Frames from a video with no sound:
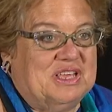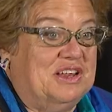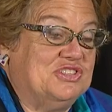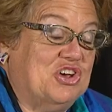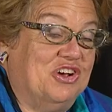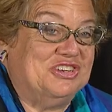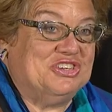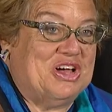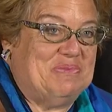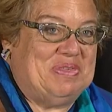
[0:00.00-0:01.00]
say, and it's hard to
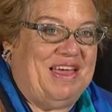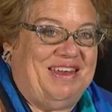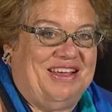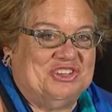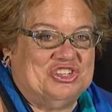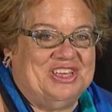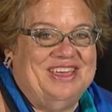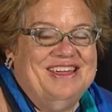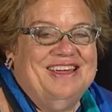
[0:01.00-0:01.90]
top that, actually,